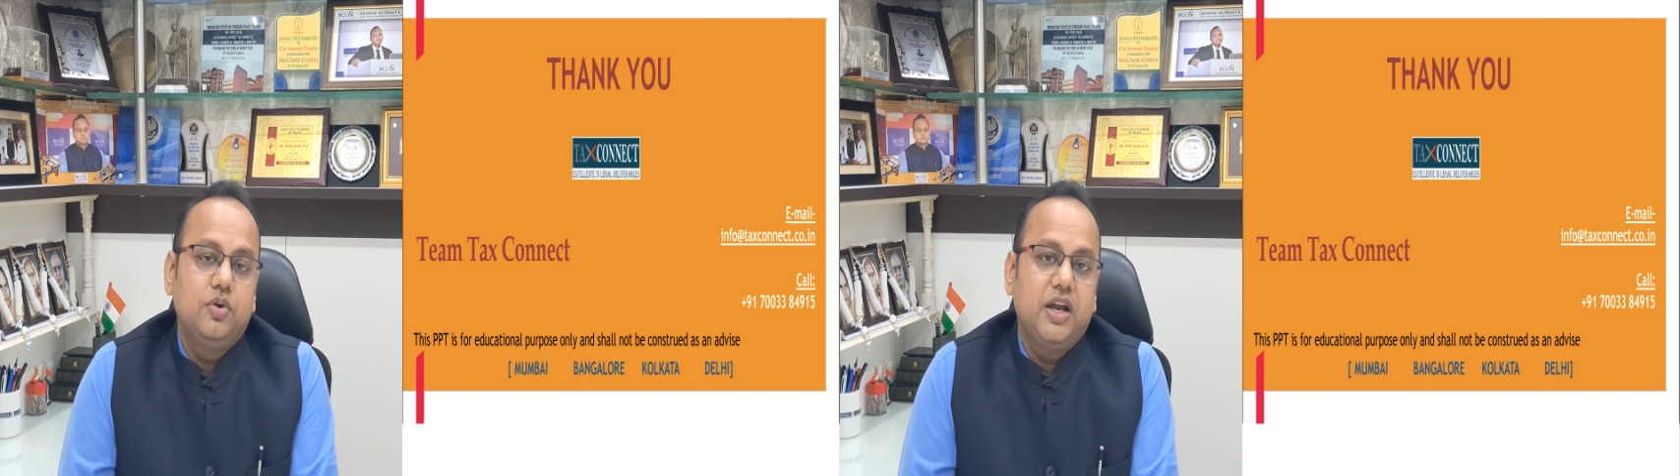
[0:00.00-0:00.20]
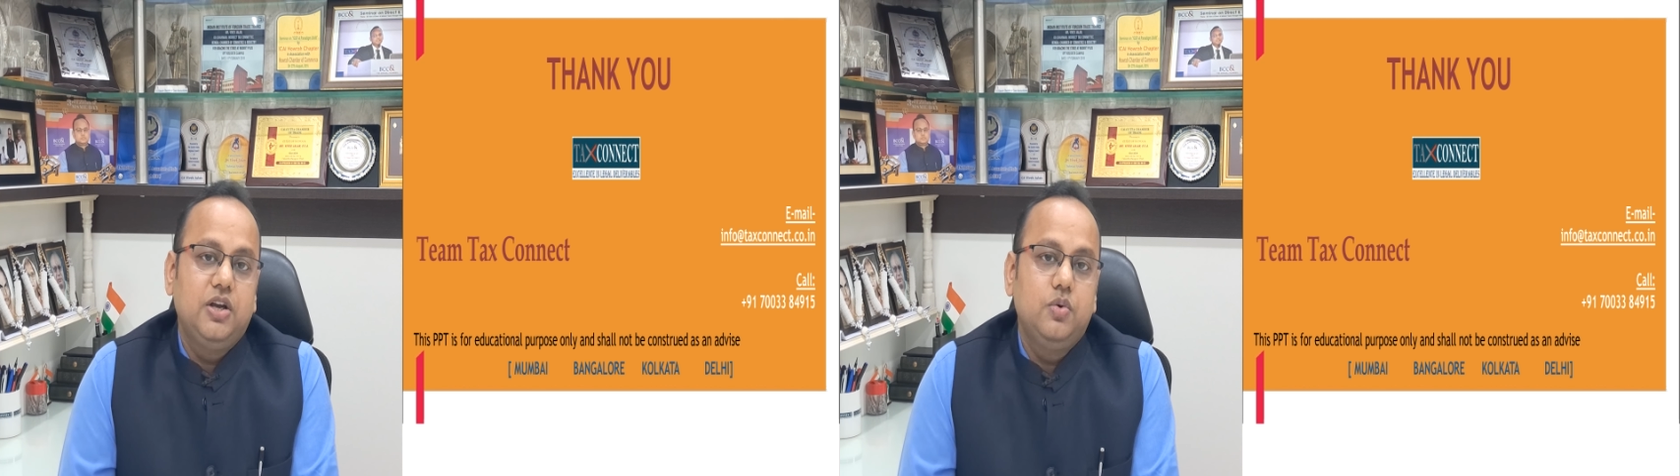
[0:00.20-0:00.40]

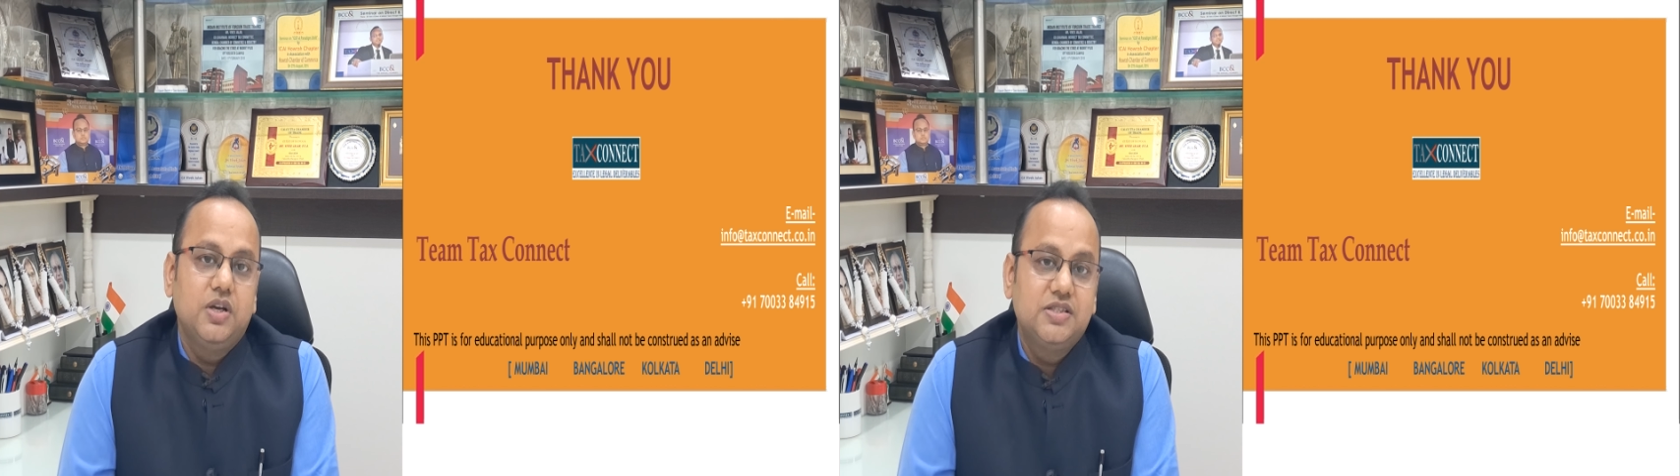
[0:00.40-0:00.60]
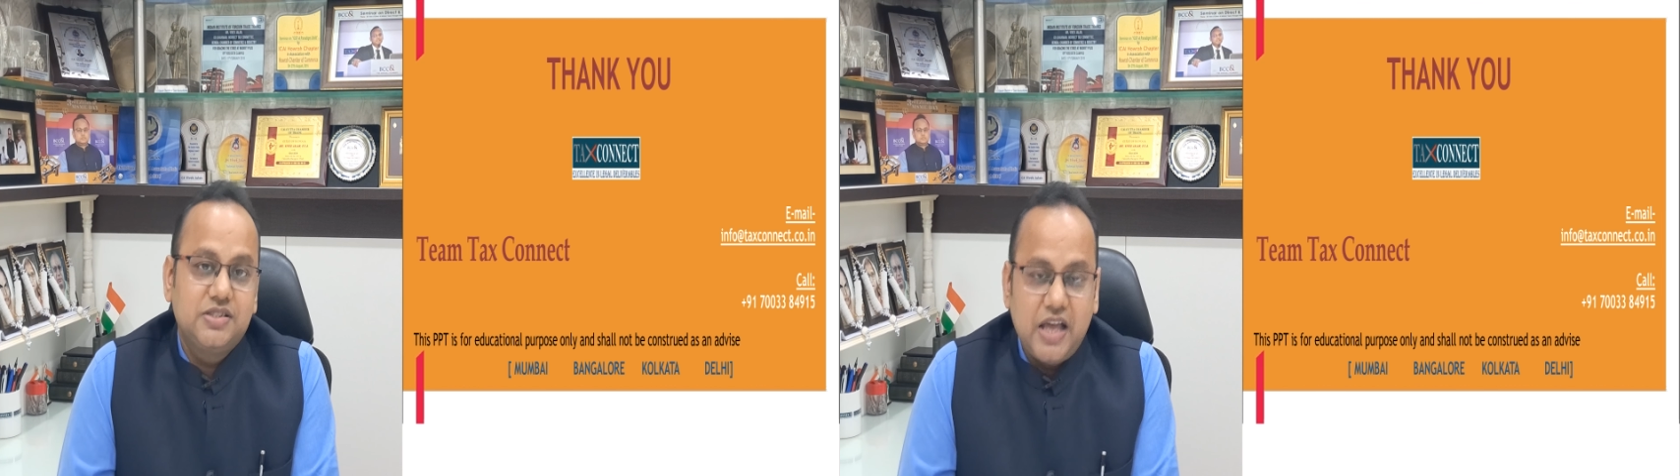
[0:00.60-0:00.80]
can do
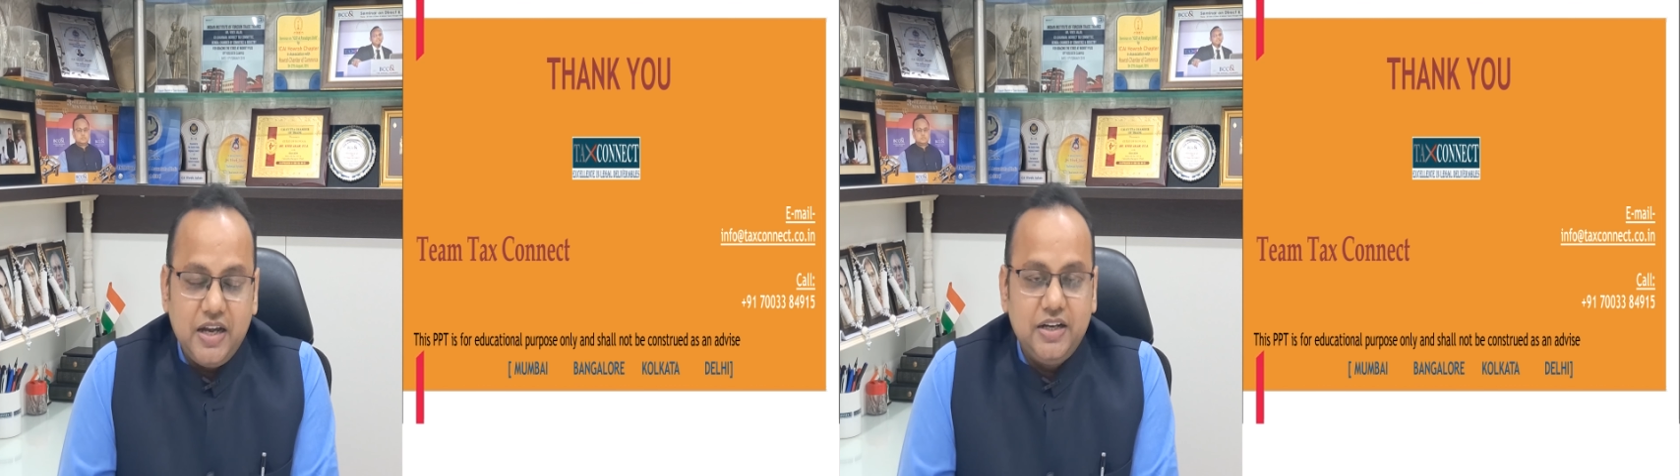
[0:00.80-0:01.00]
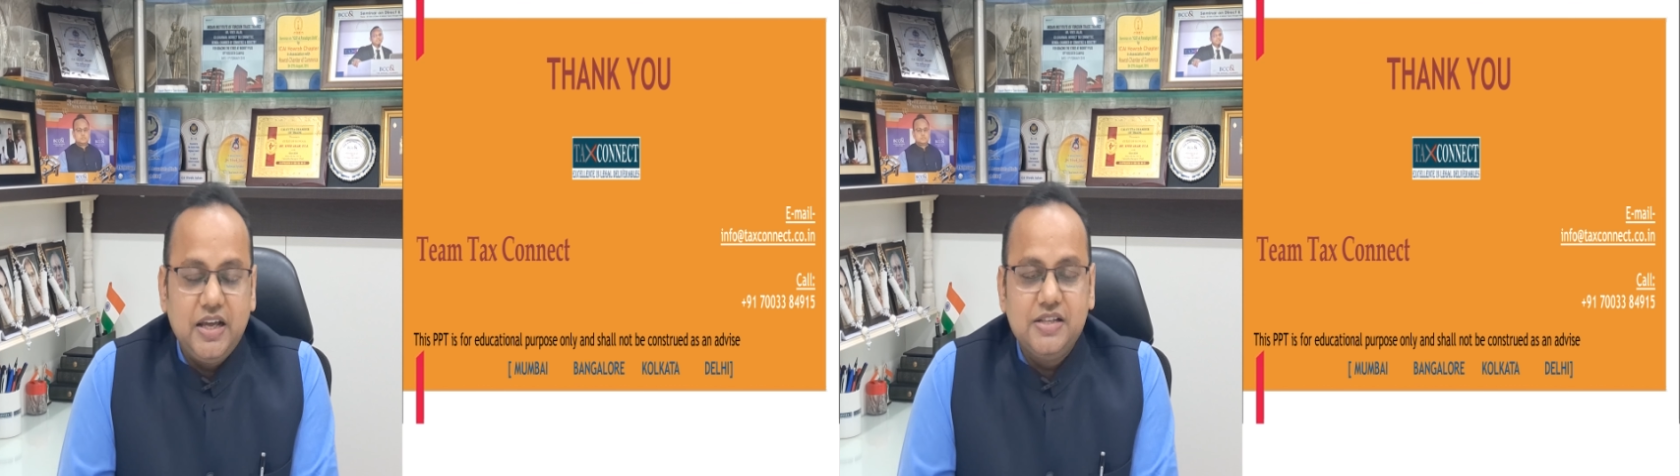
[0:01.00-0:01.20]
a
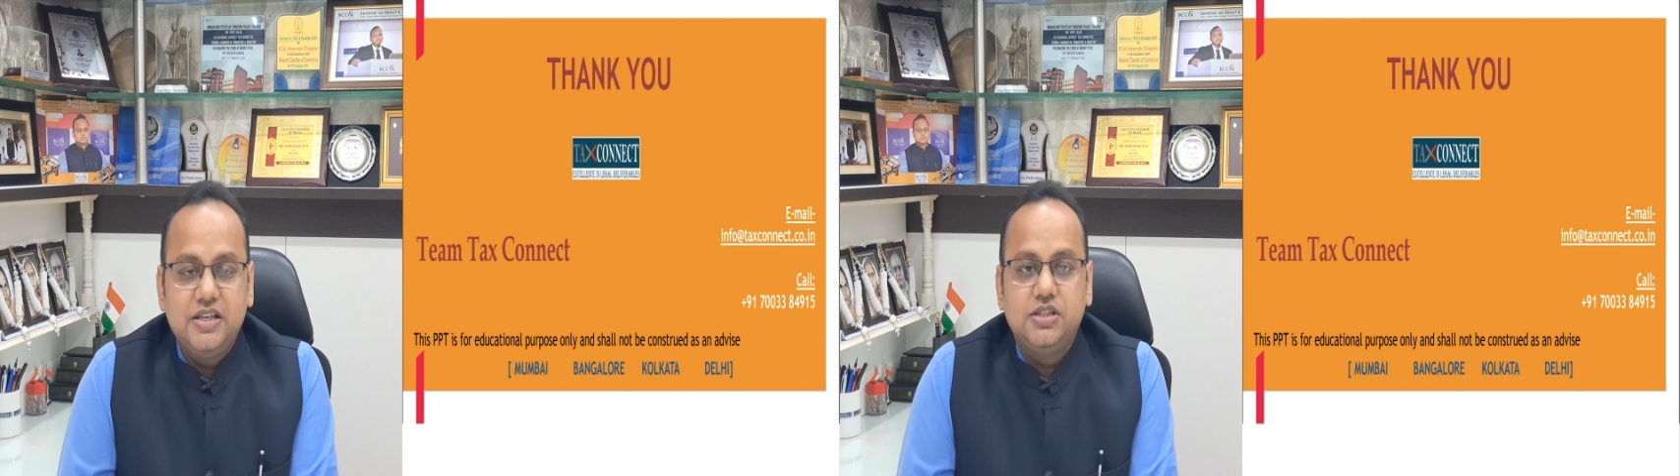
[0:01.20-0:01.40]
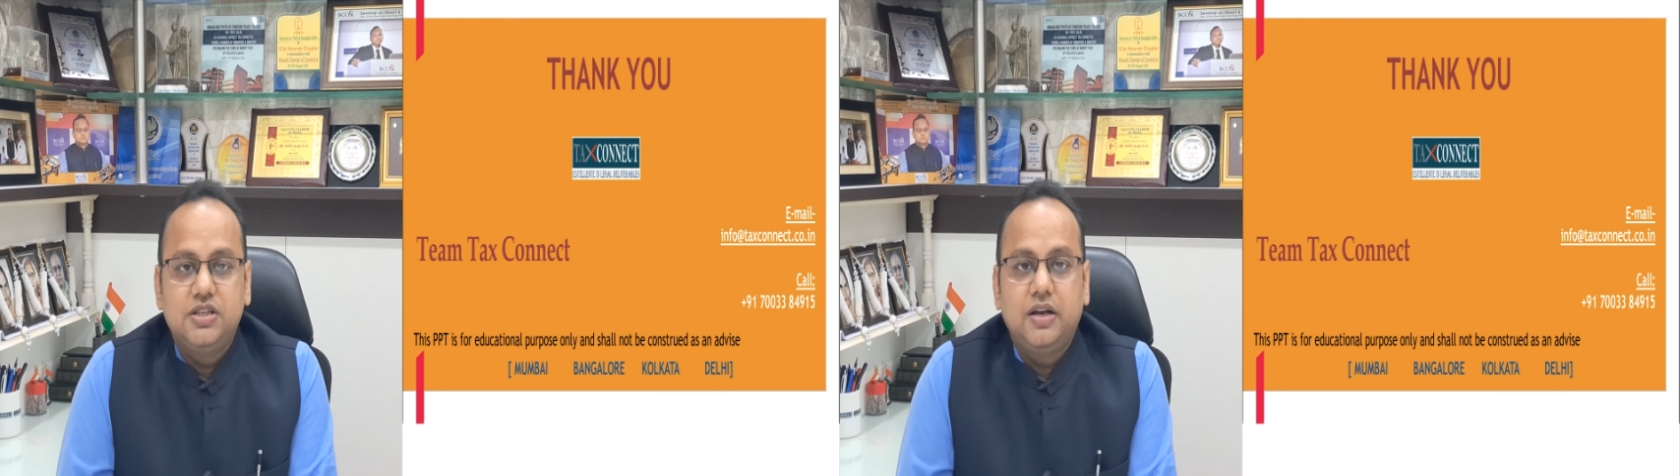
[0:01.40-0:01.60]

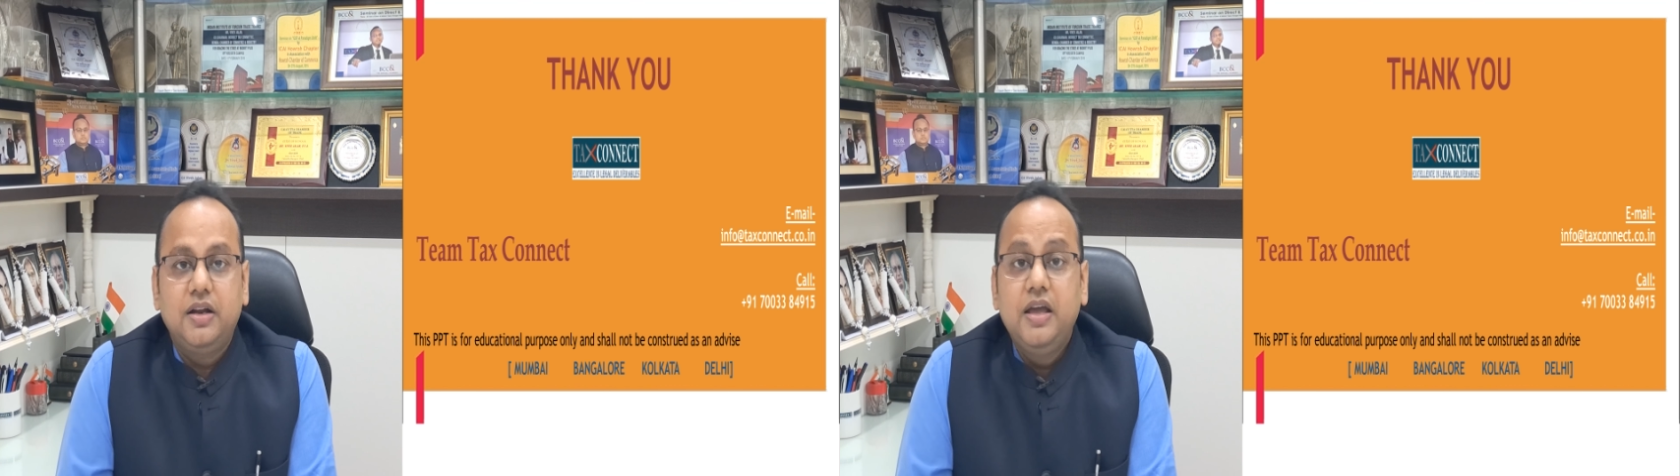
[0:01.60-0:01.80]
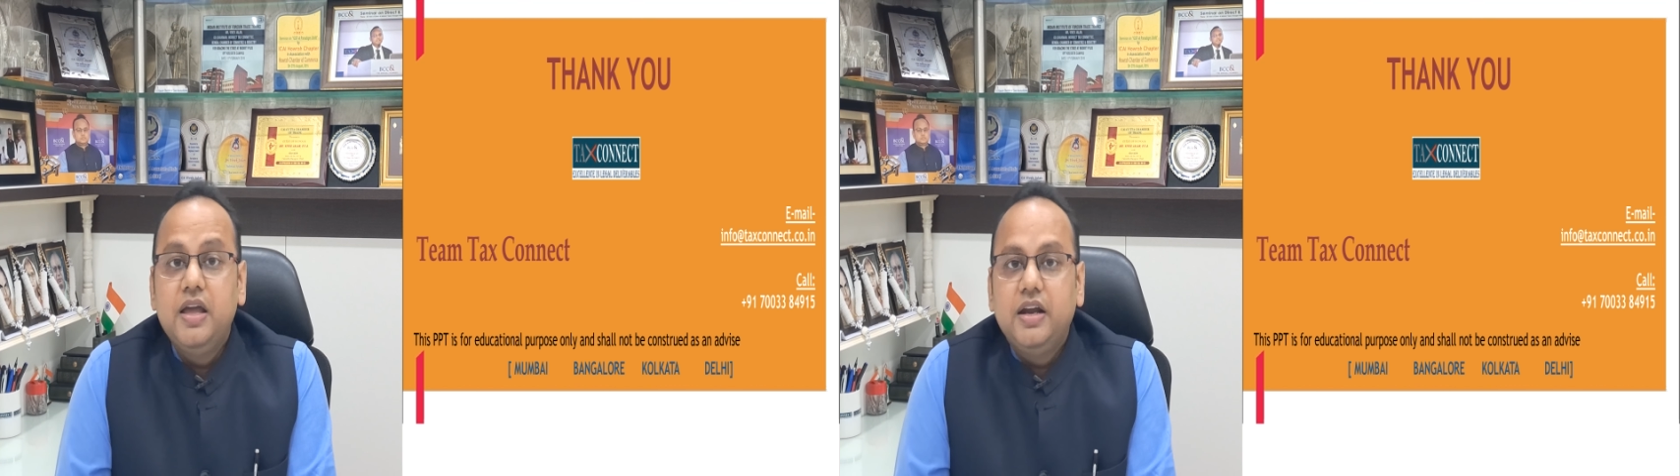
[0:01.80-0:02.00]
sanitization,